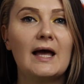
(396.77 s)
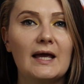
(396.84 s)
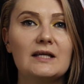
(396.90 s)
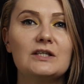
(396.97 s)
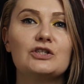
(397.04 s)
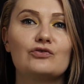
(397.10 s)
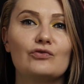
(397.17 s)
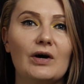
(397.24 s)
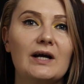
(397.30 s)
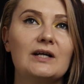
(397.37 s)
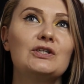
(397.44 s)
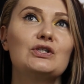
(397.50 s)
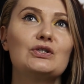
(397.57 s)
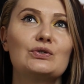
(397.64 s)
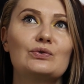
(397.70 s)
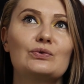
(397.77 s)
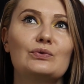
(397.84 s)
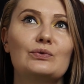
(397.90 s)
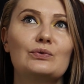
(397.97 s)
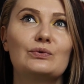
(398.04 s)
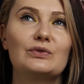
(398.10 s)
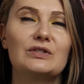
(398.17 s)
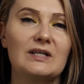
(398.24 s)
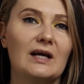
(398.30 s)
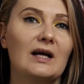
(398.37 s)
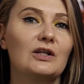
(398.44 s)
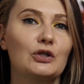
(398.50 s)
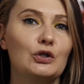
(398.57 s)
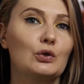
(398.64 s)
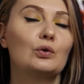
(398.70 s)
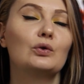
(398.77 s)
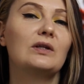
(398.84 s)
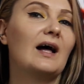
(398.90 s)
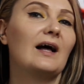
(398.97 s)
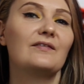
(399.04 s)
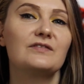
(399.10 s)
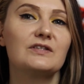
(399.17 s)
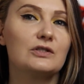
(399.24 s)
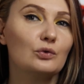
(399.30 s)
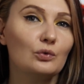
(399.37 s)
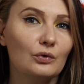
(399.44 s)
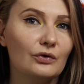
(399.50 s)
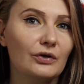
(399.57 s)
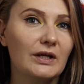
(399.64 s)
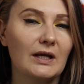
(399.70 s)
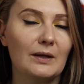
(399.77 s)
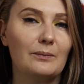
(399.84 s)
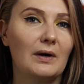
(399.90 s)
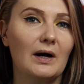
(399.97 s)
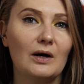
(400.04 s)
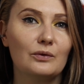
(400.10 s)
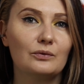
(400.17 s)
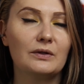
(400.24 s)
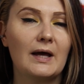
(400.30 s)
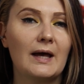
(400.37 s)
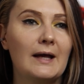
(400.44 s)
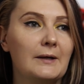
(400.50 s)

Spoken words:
and trying to tell her life story about